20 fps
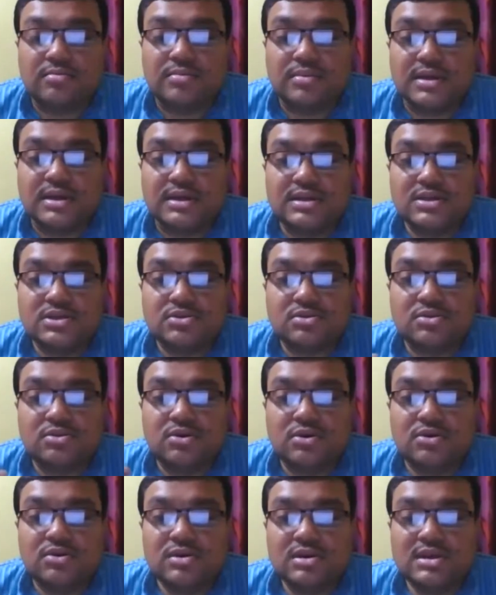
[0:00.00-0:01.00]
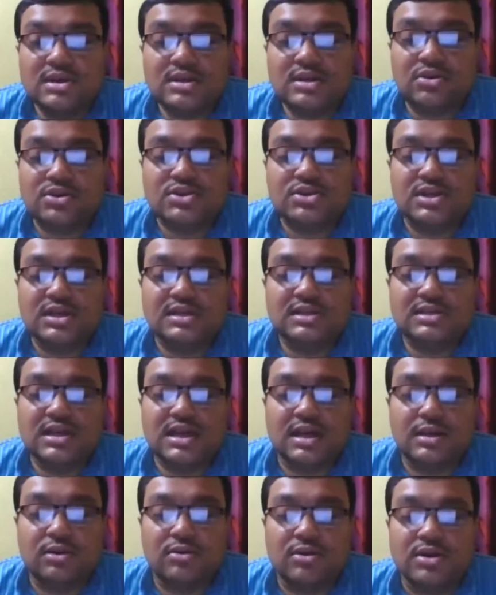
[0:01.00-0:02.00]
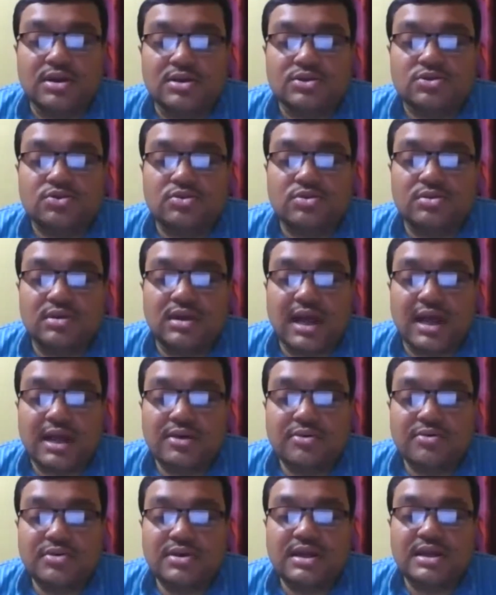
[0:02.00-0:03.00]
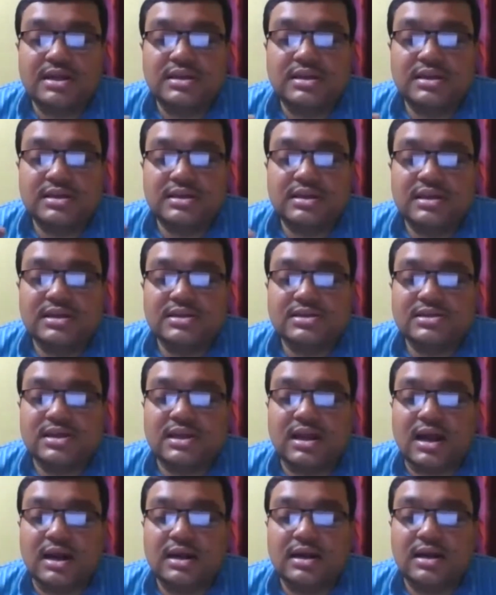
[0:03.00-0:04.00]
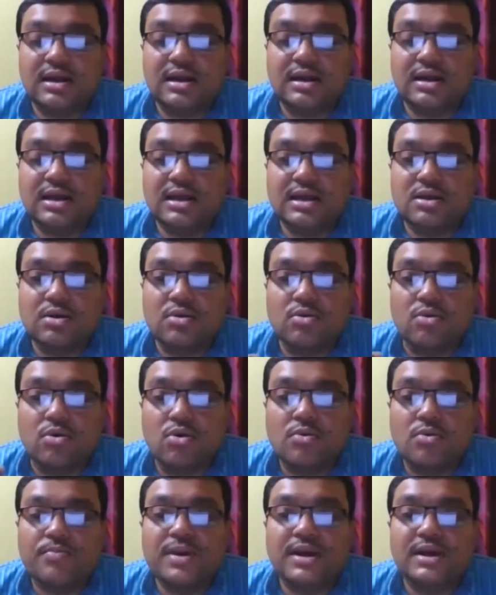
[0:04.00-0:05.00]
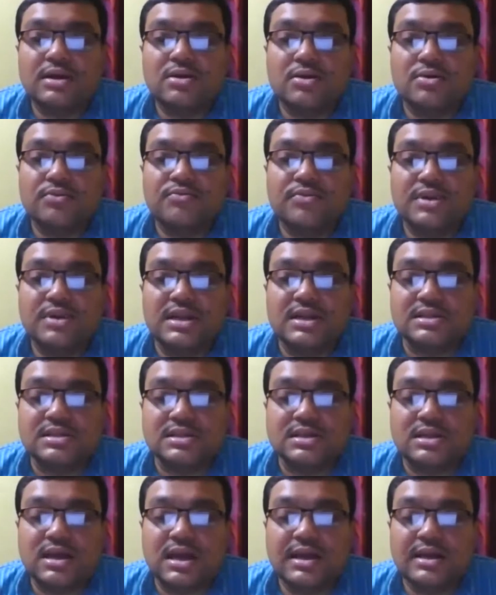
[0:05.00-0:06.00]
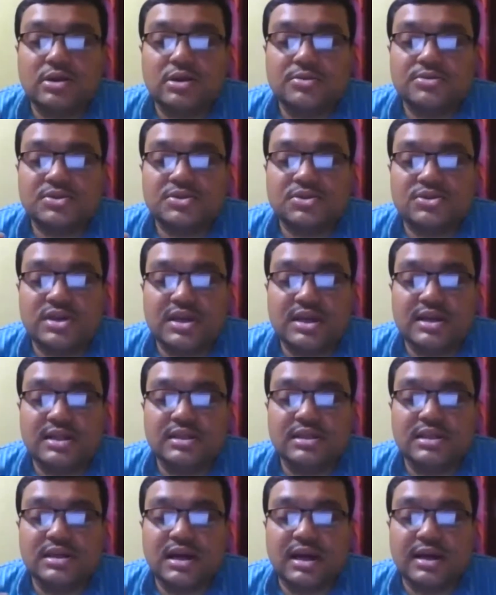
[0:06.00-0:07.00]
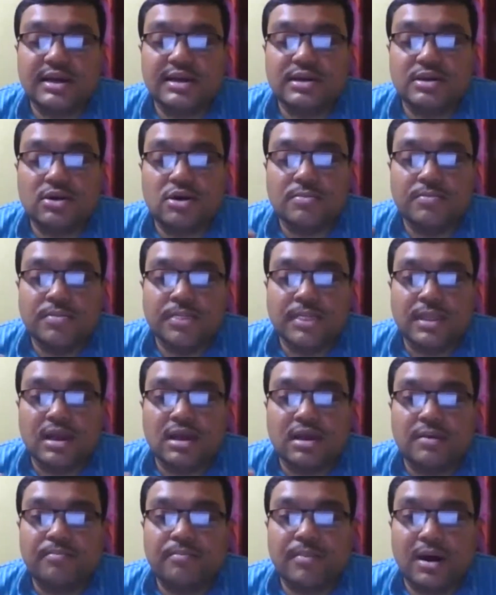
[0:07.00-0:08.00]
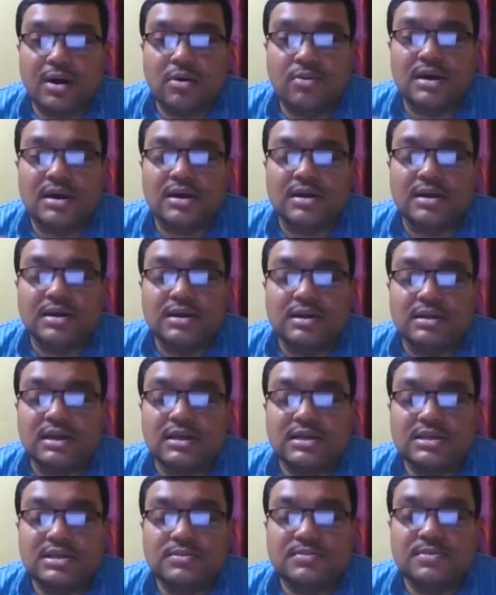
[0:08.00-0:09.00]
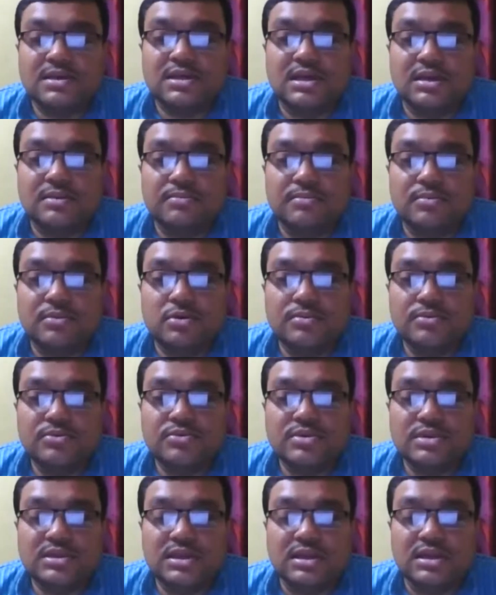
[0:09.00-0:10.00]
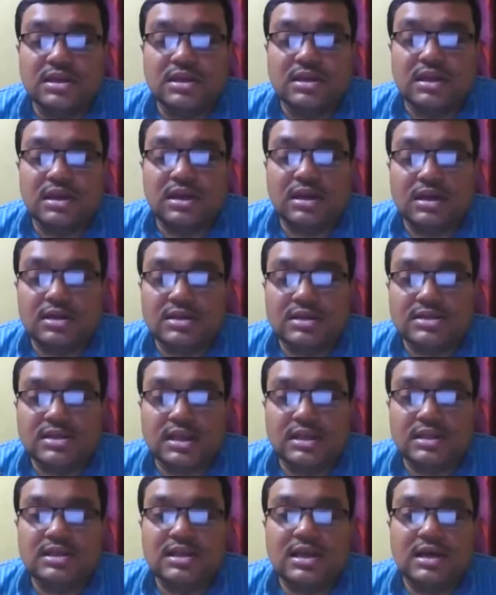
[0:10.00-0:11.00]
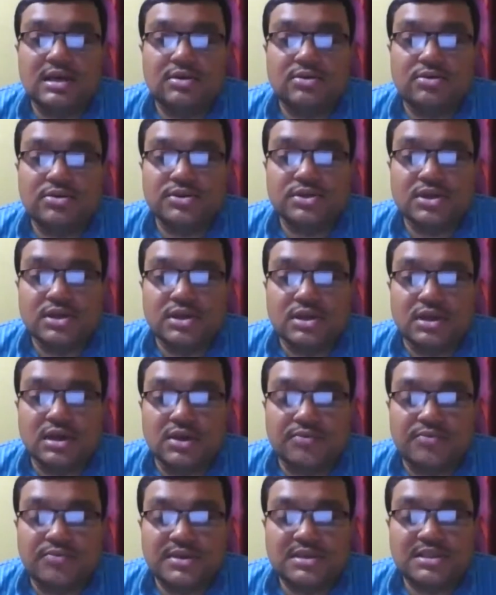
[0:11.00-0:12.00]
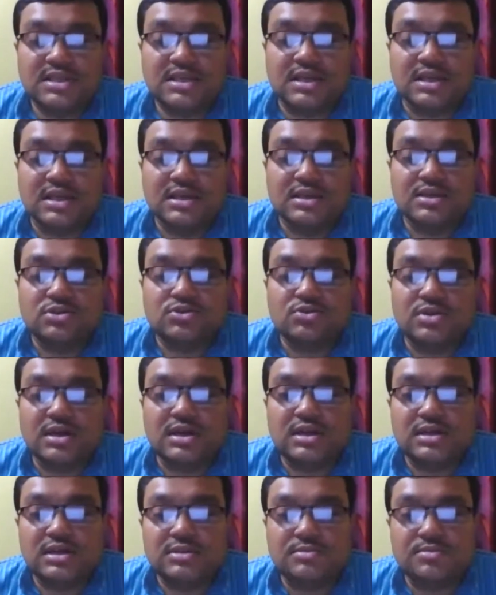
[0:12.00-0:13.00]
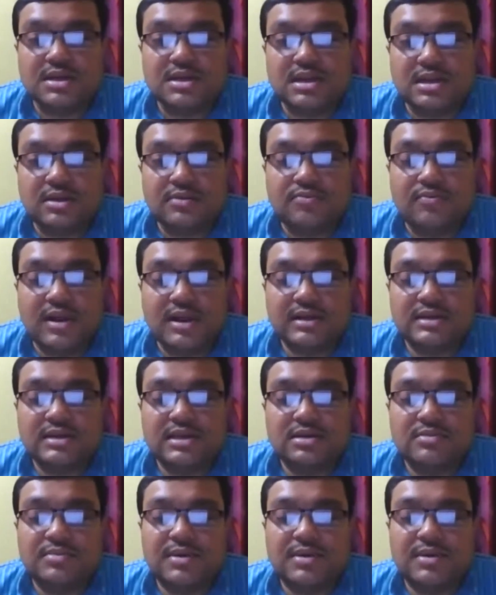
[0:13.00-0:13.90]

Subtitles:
it is not only nostalgia alone. So lion indicates an underlying hope and confidence, a kind of strength, a kind of power that is being imbued within Santiago's physique. So it's being reflected by